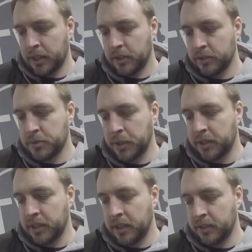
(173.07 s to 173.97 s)
on
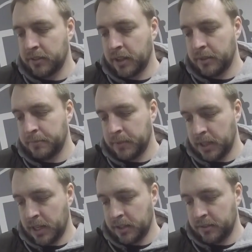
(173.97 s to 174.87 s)
Twitter there's an
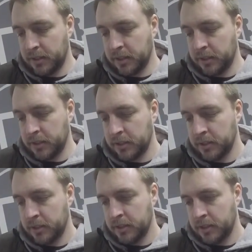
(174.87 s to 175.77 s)
article
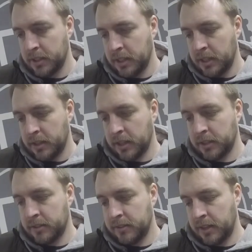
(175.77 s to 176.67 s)

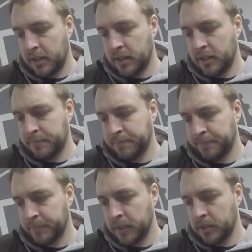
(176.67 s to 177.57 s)
that
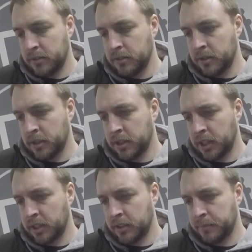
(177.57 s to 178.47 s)
hang on, I
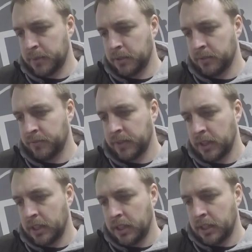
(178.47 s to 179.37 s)
get it up now,
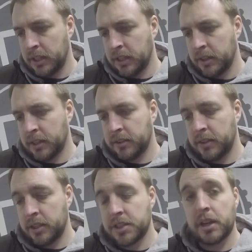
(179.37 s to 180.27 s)
that
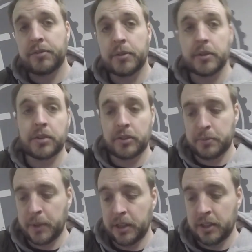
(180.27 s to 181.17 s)
the chef from the saucepan